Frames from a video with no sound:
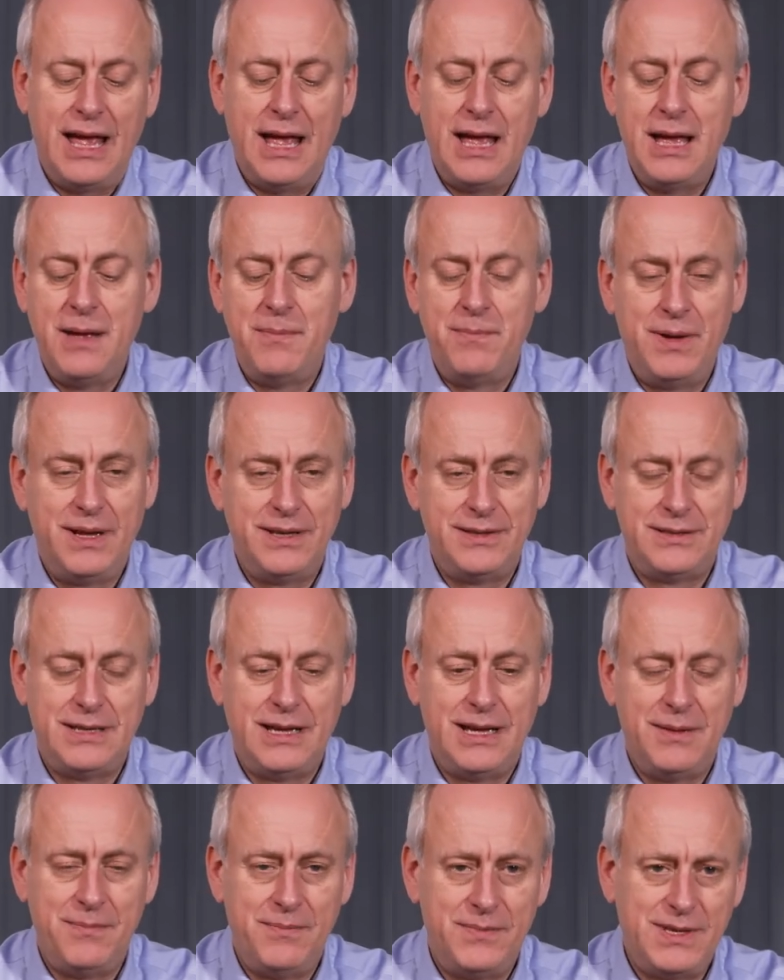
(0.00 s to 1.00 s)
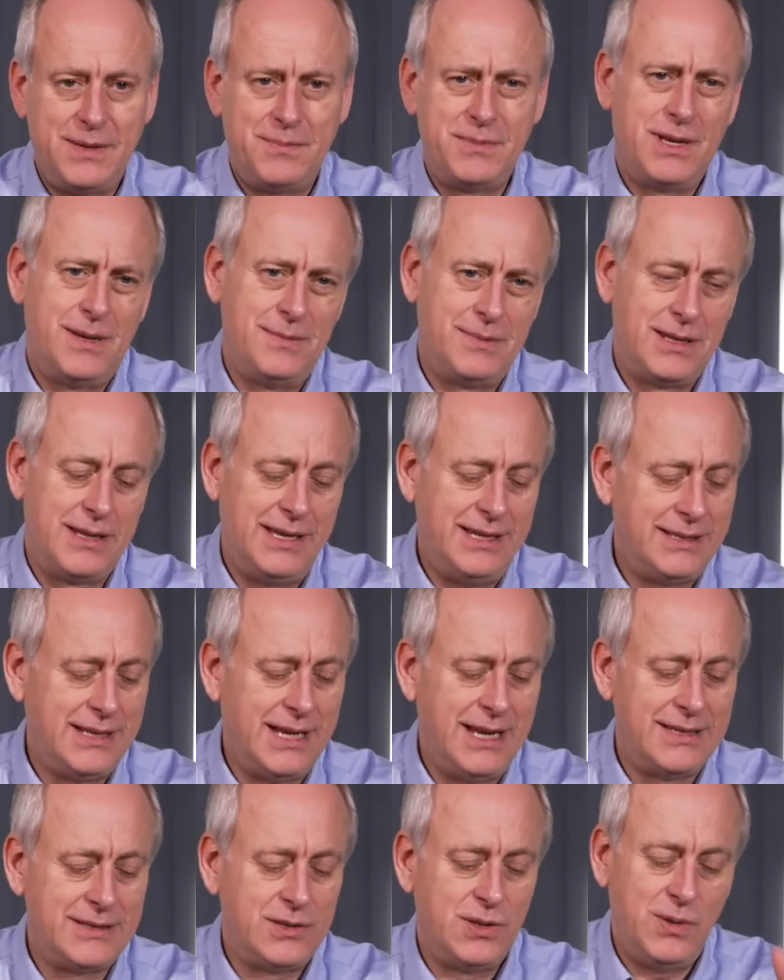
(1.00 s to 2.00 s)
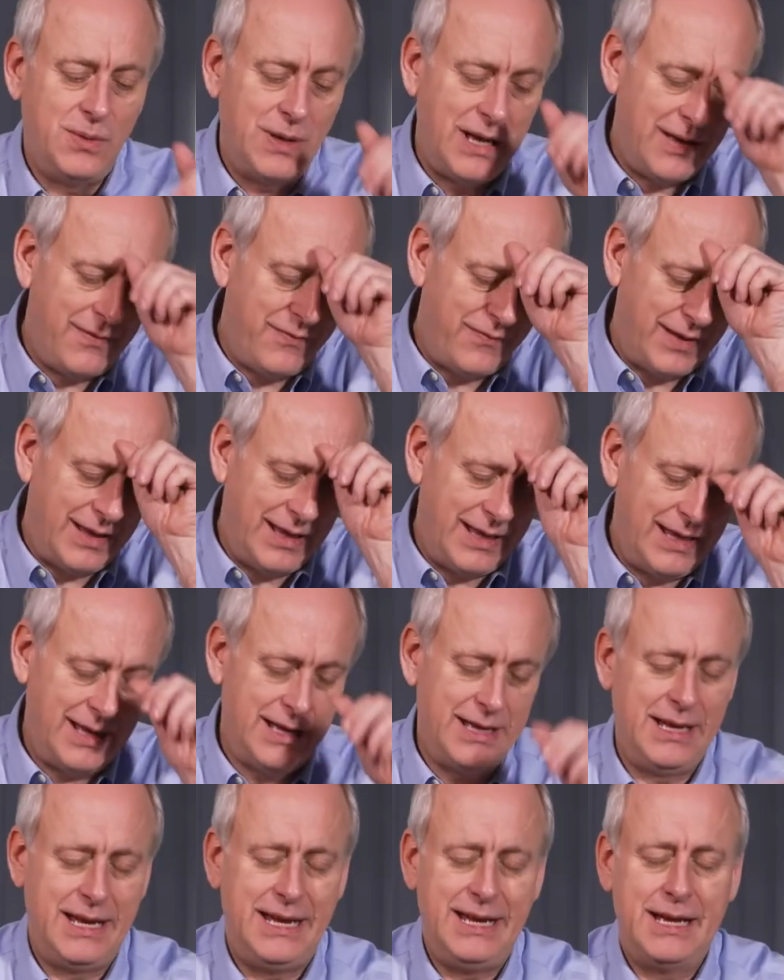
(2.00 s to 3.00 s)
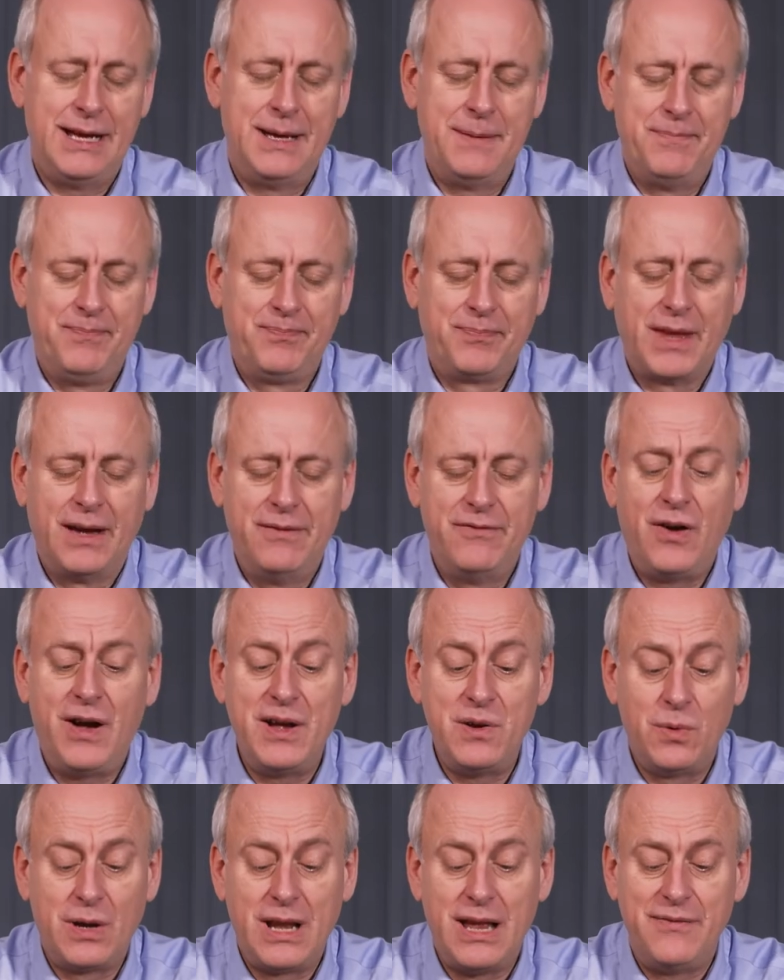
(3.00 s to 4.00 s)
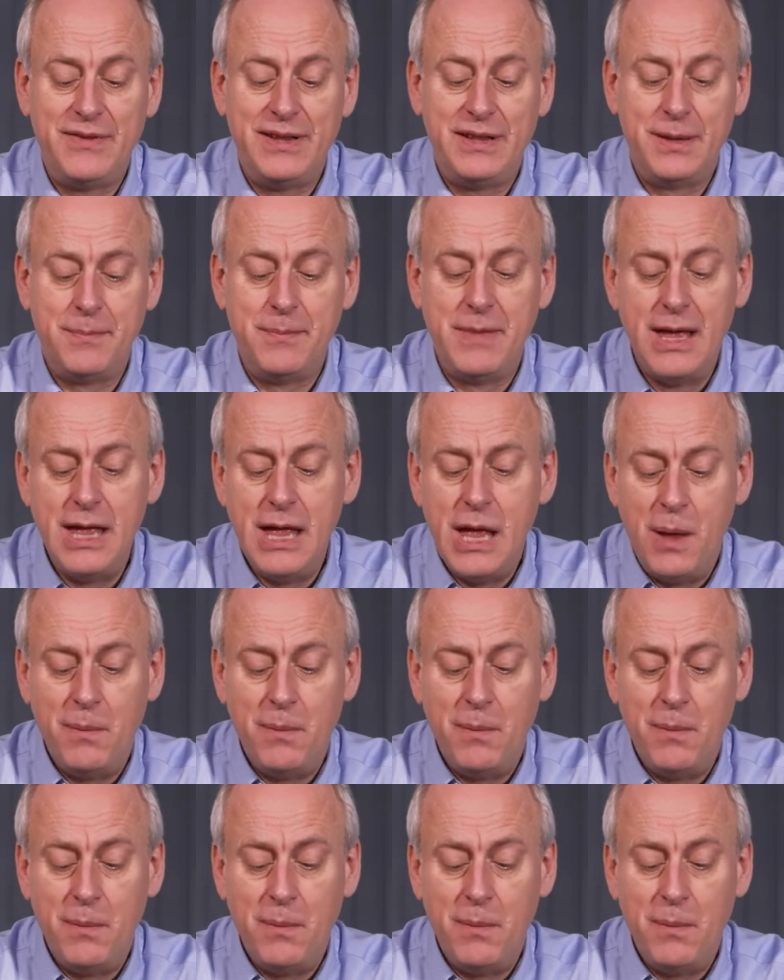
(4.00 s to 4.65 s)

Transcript: but sometimes these kits do have a vinyl glove in them.